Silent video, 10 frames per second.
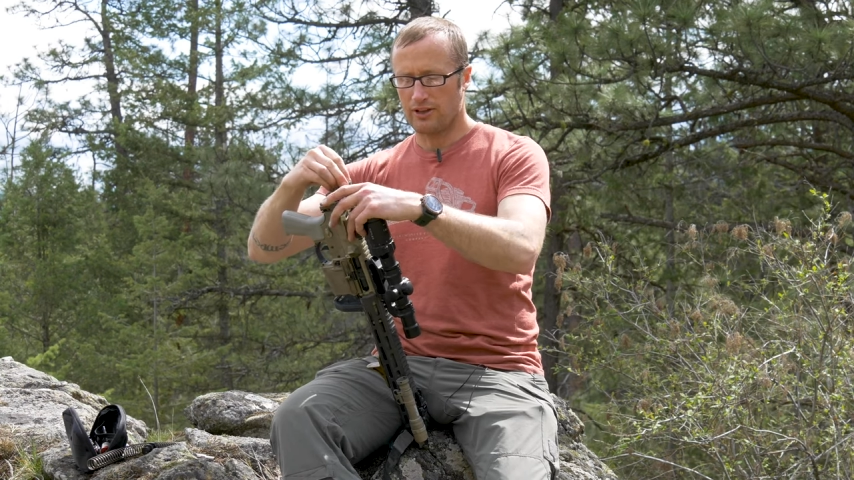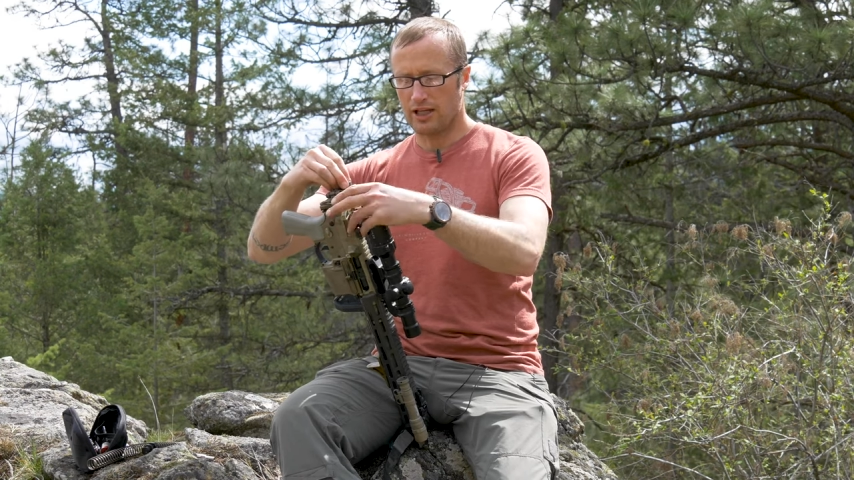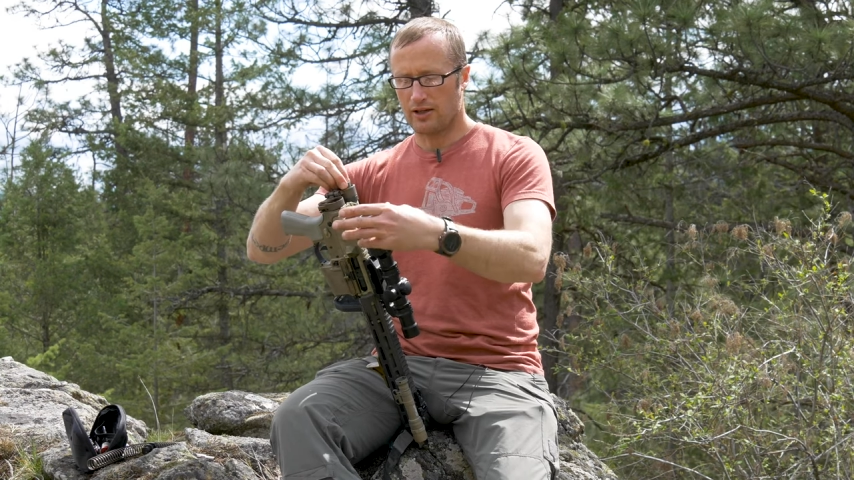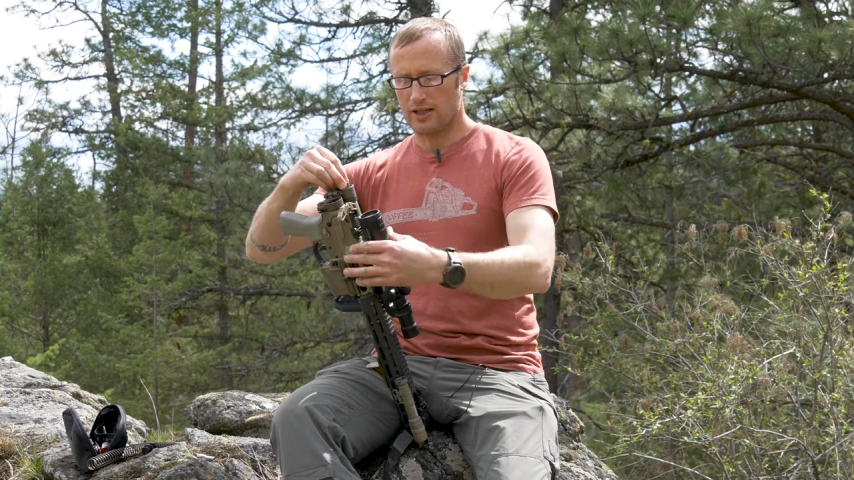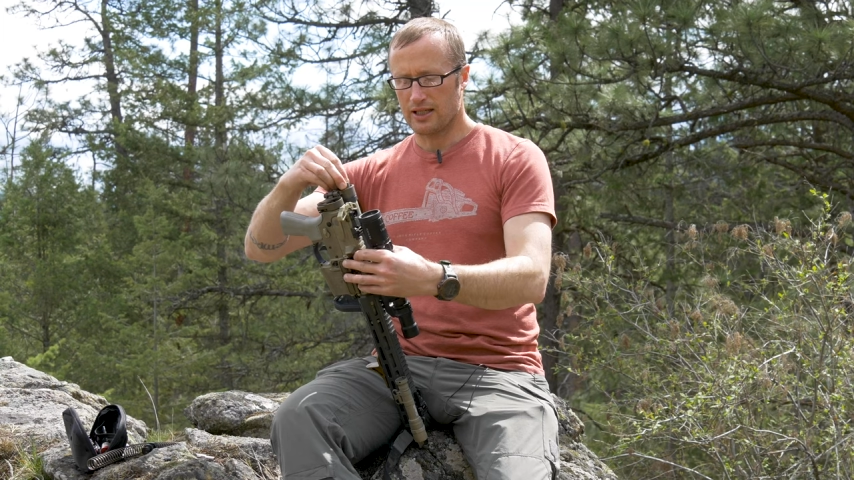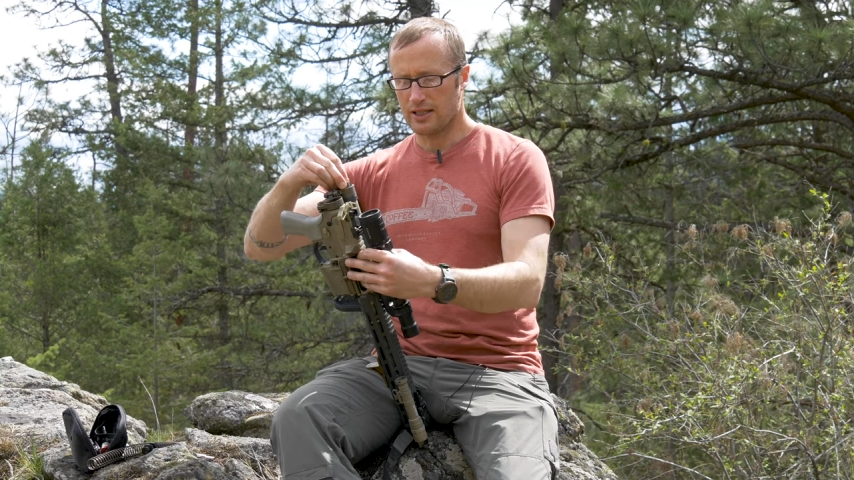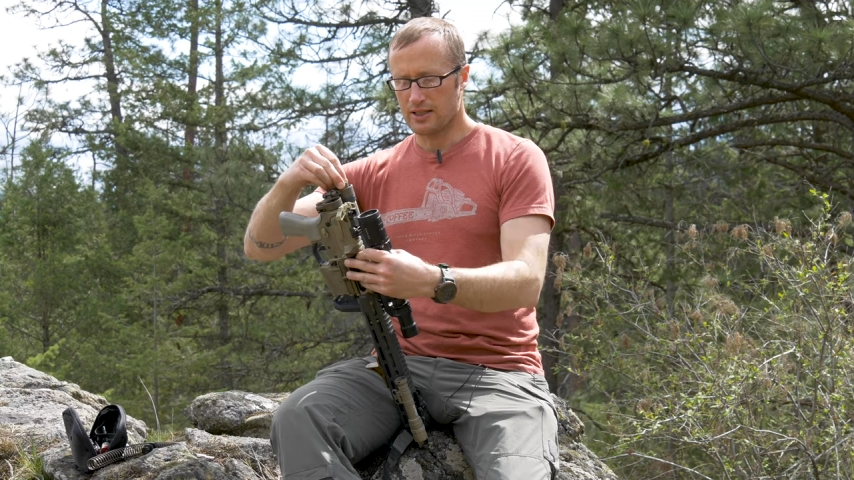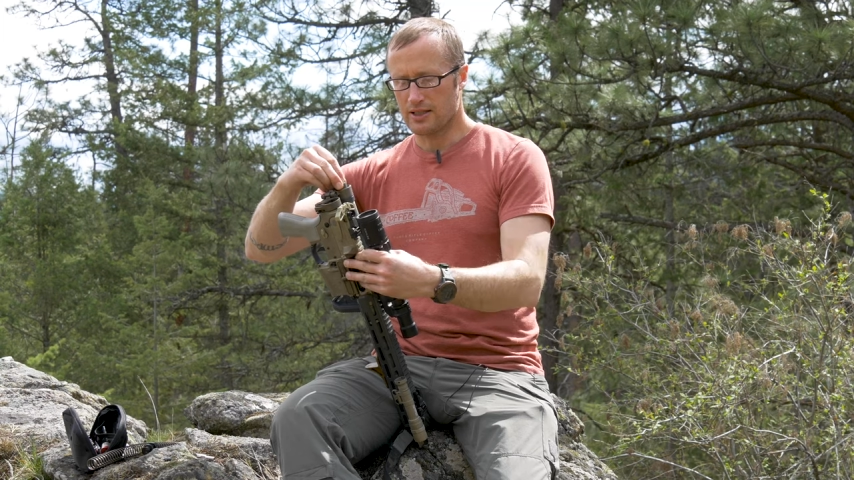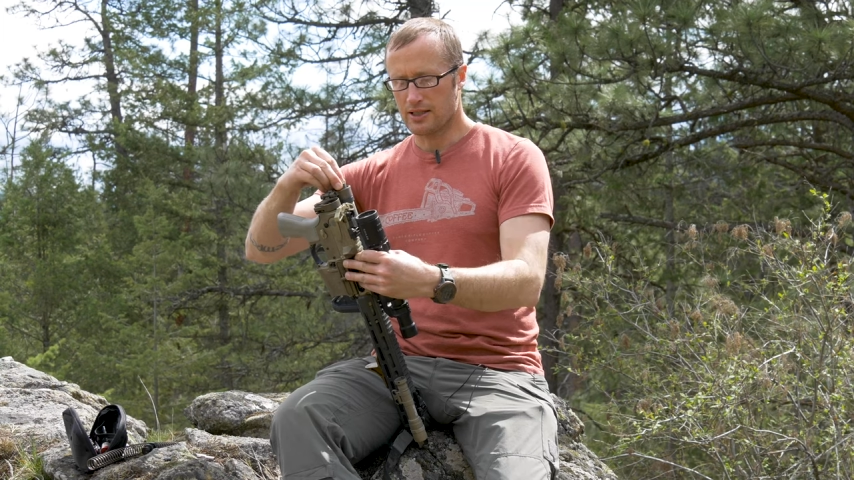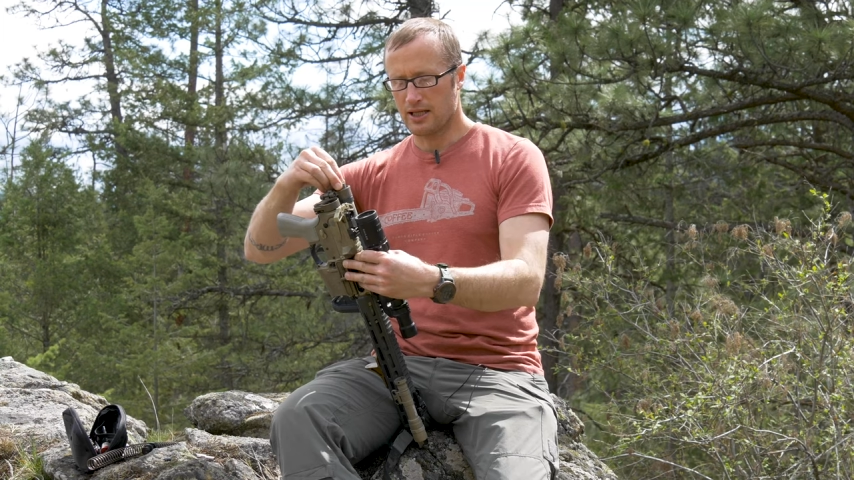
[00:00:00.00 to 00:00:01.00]
there
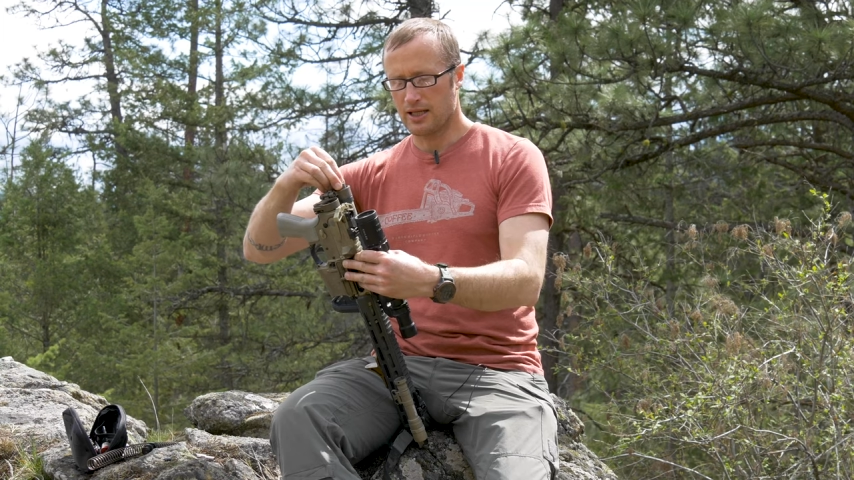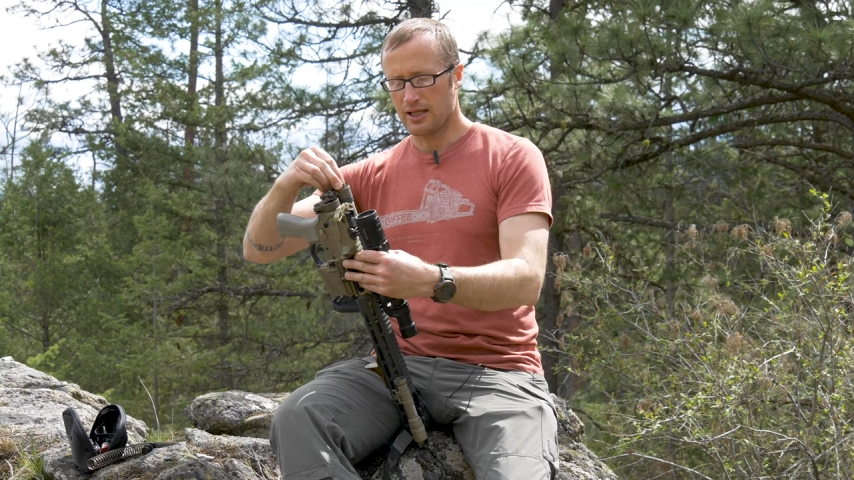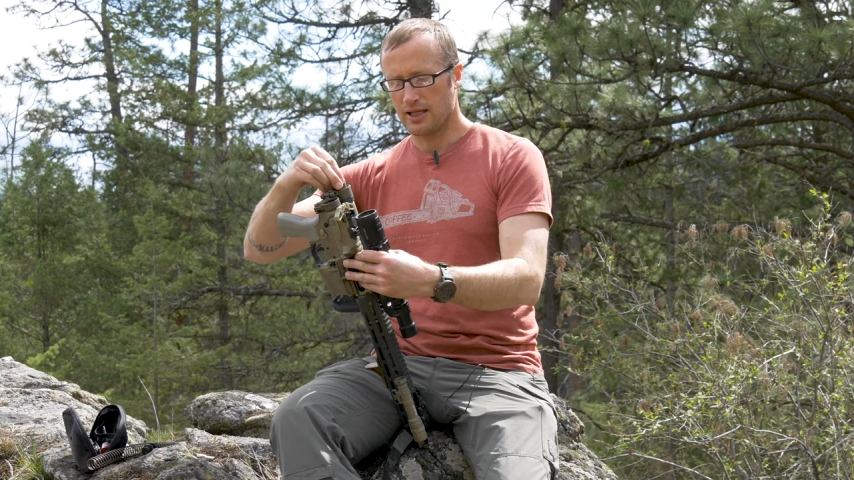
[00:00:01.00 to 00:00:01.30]
is